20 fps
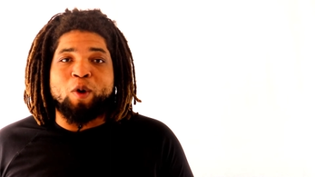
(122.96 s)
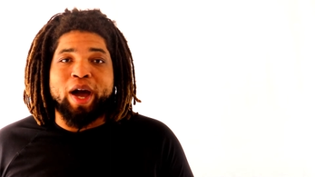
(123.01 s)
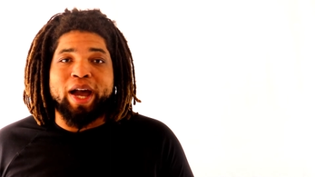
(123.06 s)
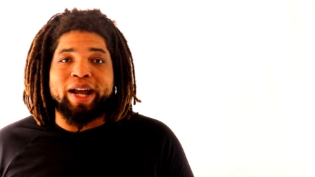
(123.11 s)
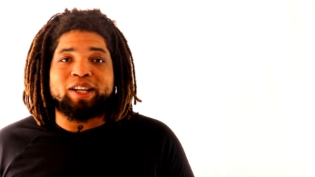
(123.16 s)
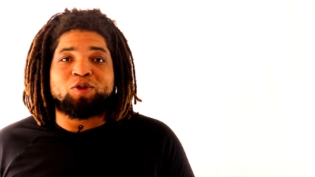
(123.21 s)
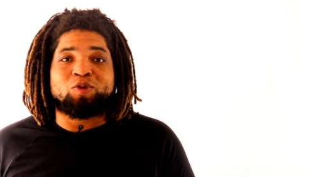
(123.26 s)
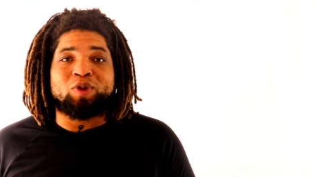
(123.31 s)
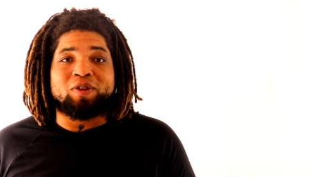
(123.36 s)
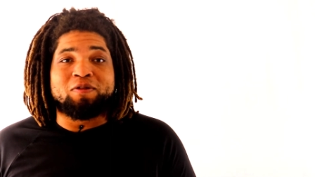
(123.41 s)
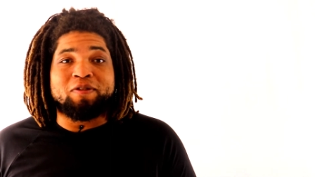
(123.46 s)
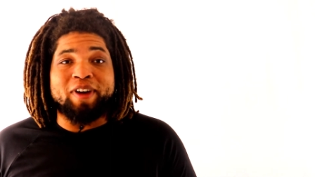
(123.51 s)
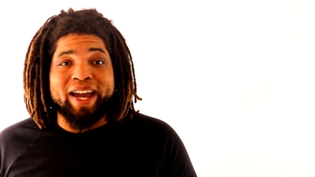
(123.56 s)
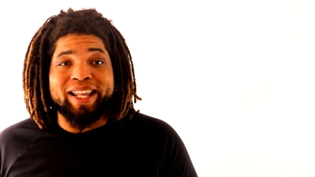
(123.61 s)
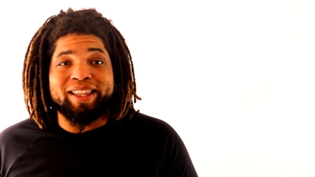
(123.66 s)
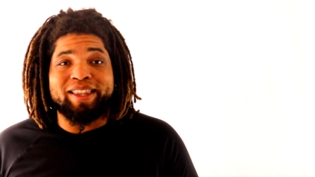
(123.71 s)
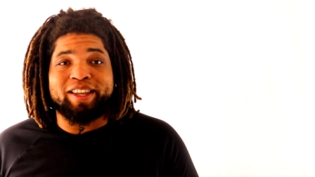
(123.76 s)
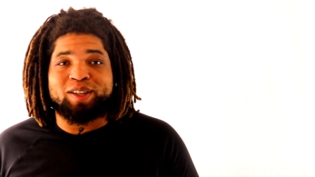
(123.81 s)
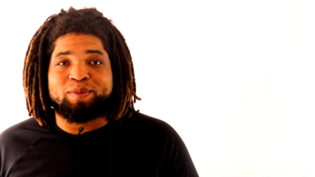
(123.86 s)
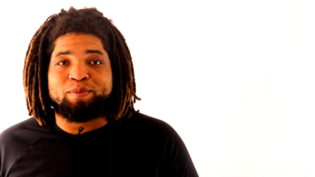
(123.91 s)
way to
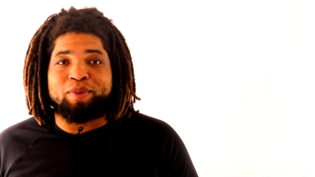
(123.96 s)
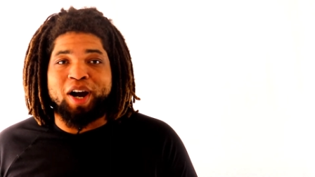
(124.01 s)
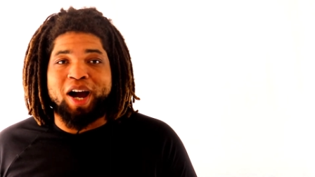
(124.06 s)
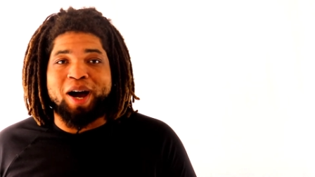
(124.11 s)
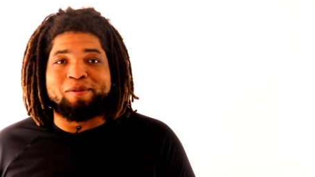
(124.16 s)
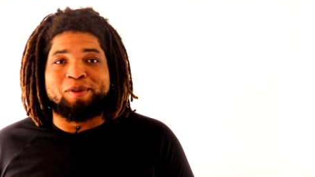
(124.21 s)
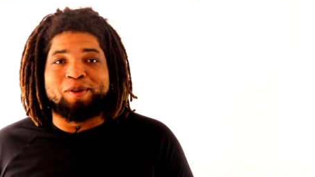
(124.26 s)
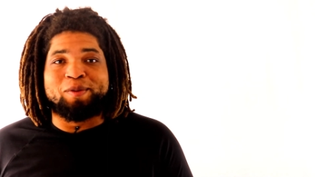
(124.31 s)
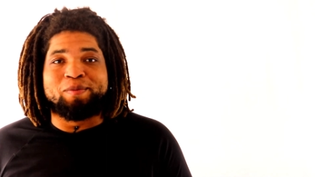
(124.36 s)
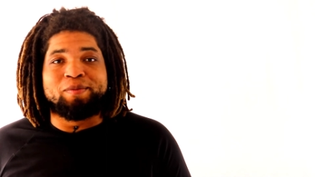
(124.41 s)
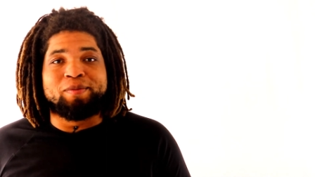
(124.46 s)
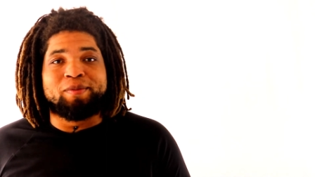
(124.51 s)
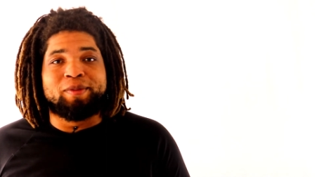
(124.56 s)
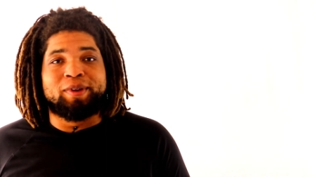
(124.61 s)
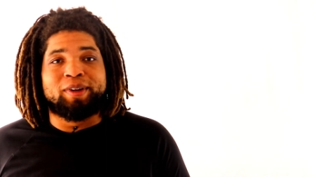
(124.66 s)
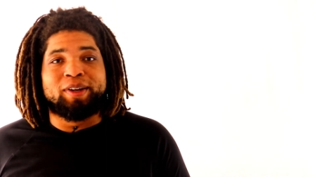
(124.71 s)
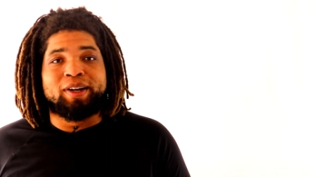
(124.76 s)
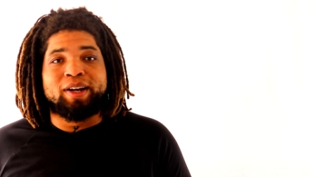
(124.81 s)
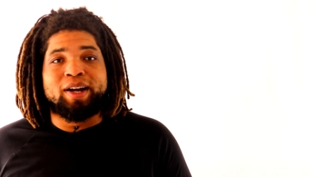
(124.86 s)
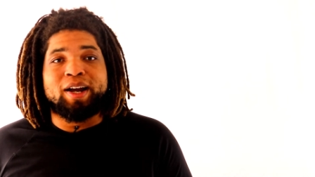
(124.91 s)
evade this problem,
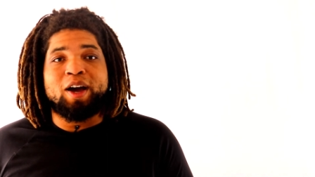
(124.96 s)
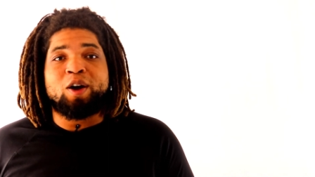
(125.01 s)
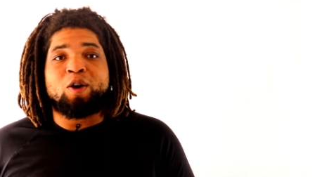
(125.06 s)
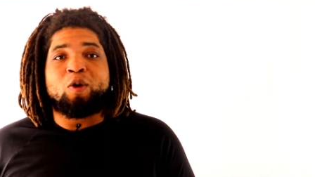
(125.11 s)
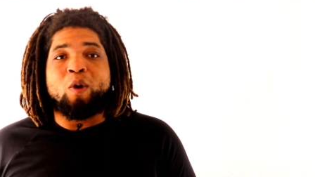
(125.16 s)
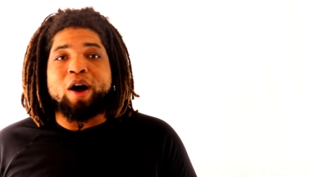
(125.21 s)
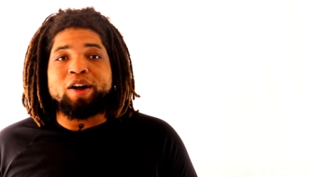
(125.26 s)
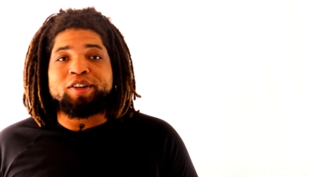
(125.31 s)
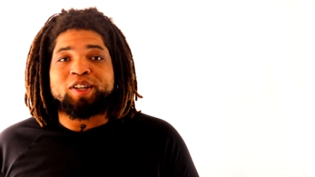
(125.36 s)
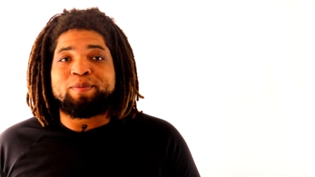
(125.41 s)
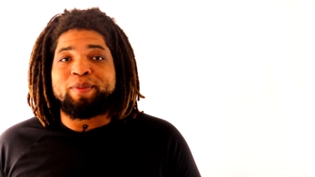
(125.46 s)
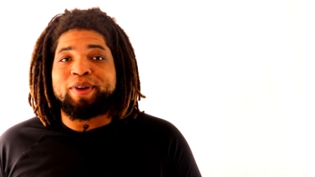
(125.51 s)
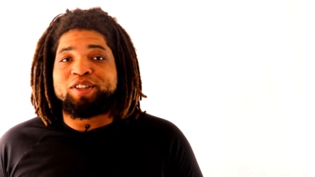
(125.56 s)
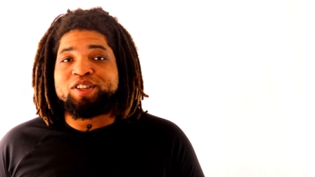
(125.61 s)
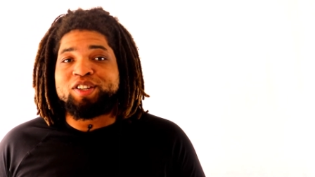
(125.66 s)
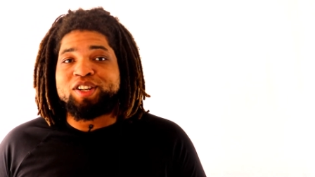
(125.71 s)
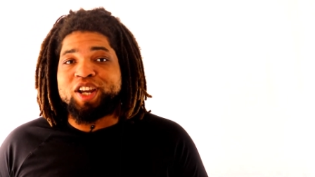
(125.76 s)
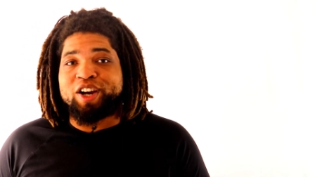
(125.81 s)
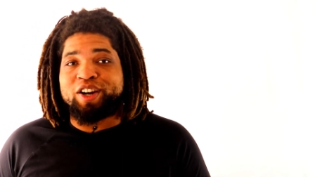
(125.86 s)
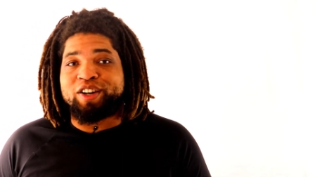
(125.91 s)
quantum
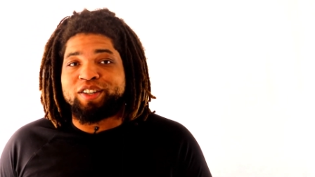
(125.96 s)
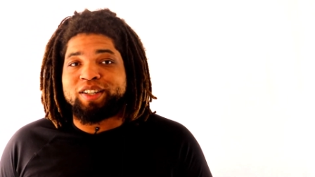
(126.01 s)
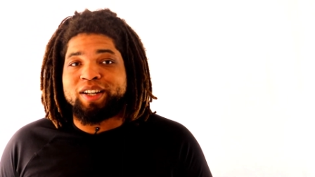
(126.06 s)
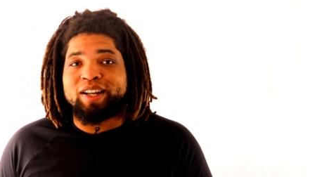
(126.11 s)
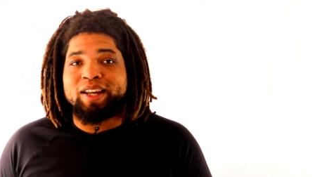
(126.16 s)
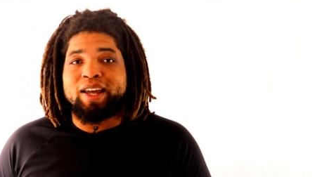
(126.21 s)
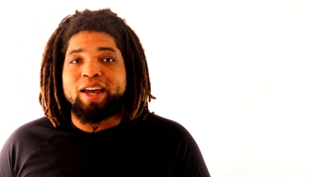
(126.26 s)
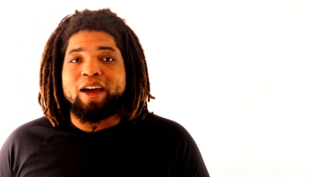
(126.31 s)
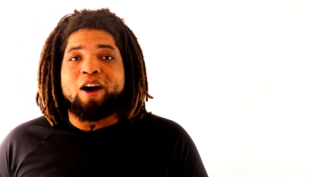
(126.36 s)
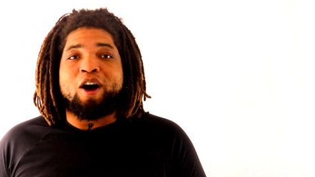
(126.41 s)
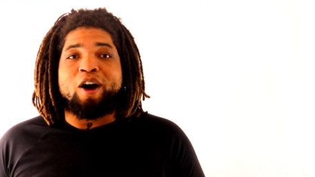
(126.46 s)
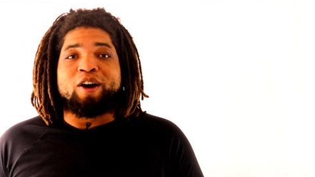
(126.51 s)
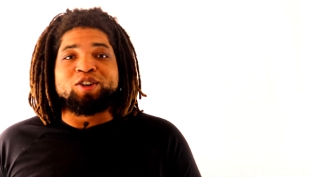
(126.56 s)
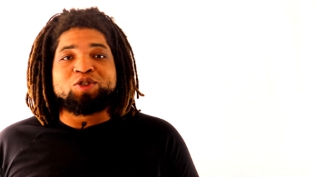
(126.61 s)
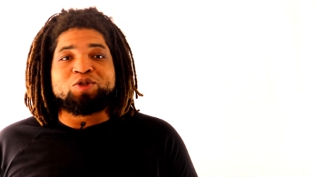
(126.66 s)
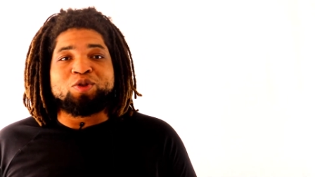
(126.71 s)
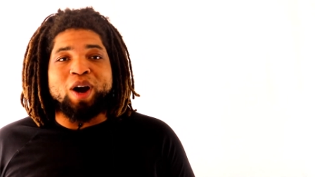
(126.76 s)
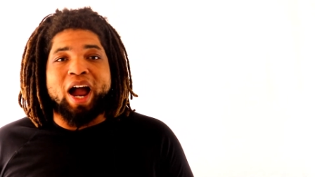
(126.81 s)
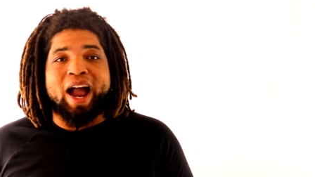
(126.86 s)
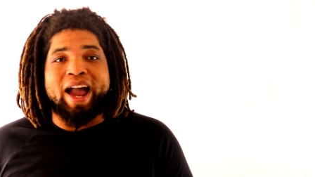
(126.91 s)
engineers are
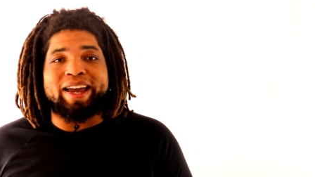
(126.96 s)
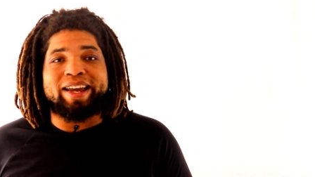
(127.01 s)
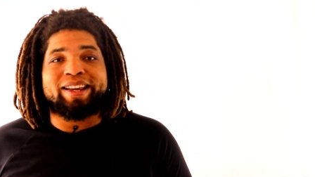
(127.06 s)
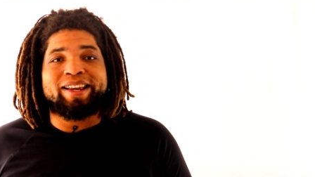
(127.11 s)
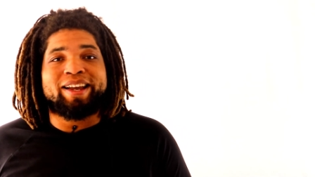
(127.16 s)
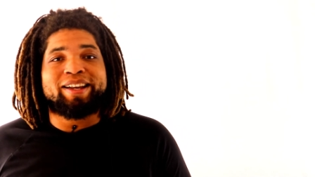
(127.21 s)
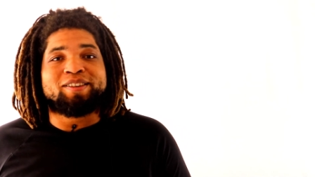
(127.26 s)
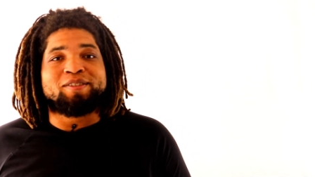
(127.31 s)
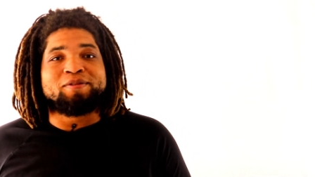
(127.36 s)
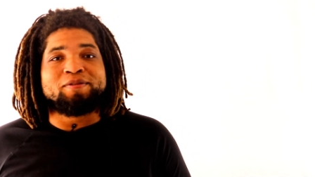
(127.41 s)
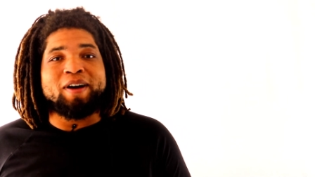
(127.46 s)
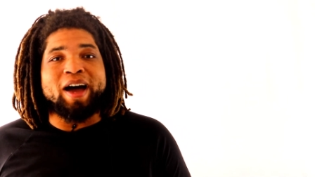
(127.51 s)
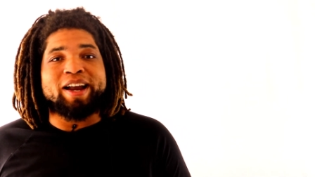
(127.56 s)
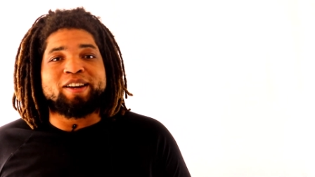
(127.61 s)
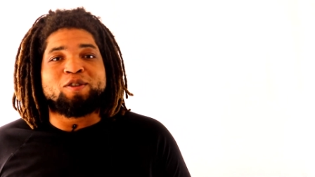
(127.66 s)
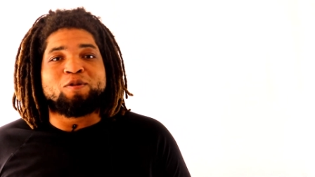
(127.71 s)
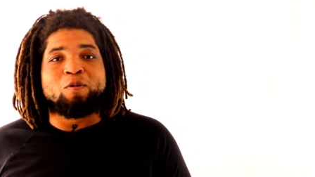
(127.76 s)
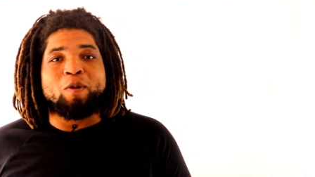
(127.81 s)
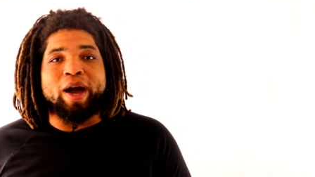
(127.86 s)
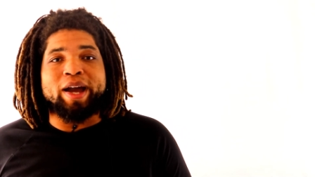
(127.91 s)
trying to
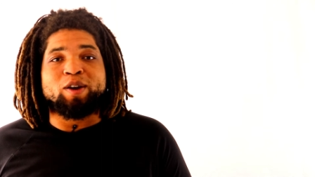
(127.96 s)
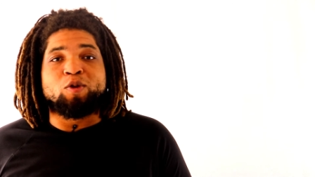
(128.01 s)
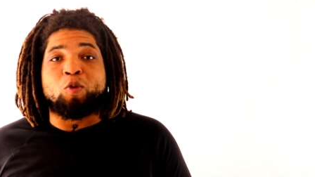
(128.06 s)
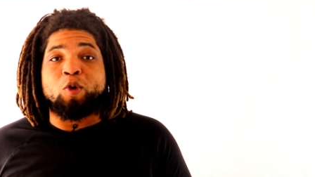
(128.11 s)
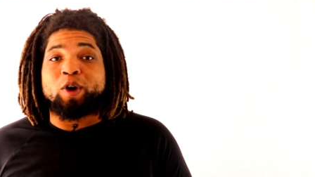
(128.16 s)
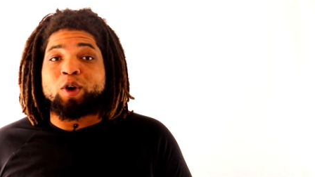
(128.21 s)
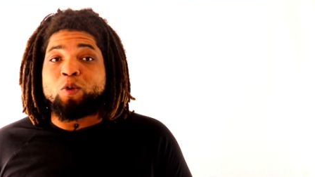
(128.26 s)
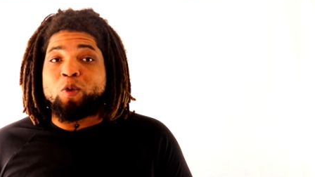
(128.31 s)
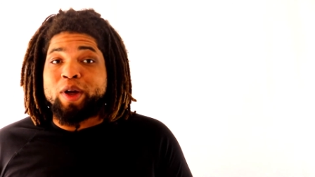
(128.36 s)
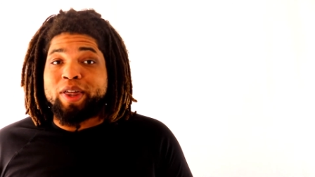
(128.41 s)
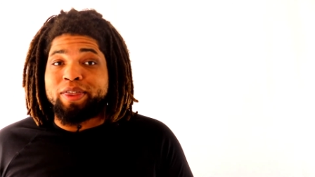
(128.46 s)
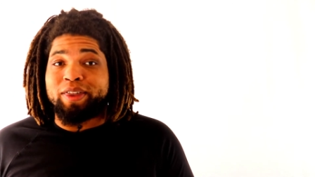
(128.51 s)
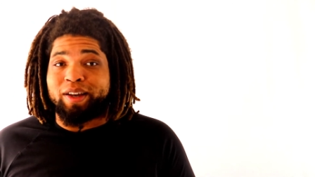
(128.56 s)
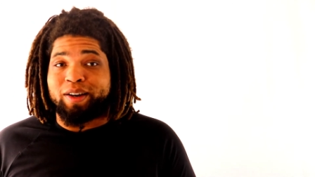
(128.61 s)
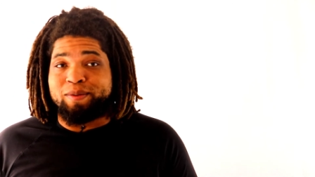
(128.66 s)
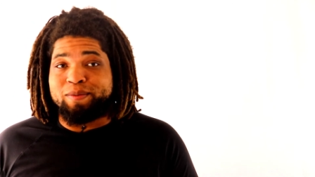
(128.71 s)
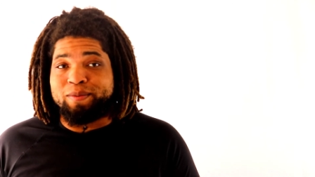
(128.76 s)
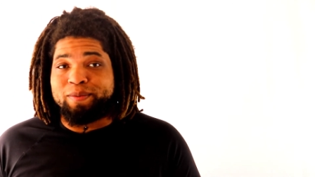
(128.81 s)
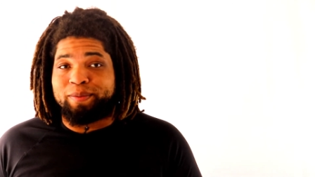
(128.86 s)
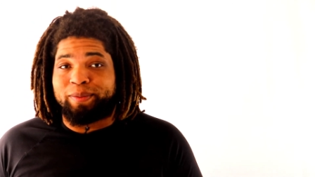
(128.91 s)
find a way to work with
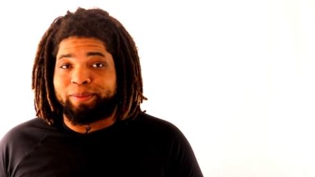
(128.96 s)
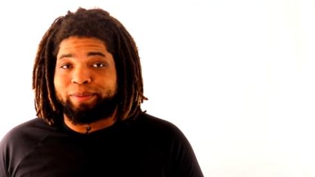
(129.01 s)
it.